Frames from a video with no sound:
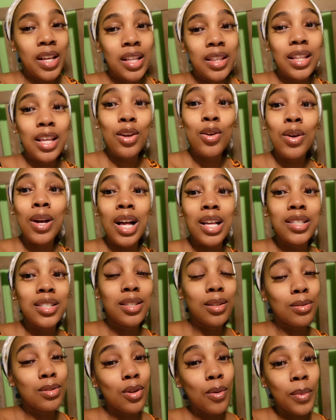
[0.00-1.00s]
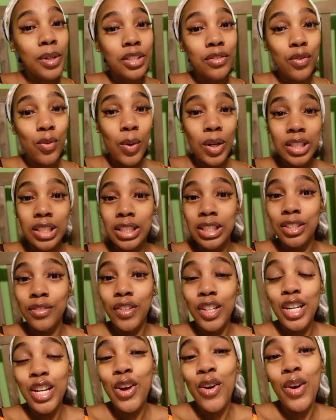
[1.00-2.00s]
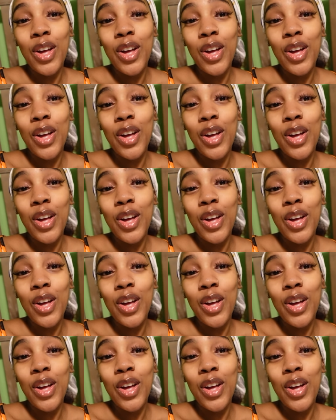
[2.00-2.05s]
Thank you guys so, so much for watching this video.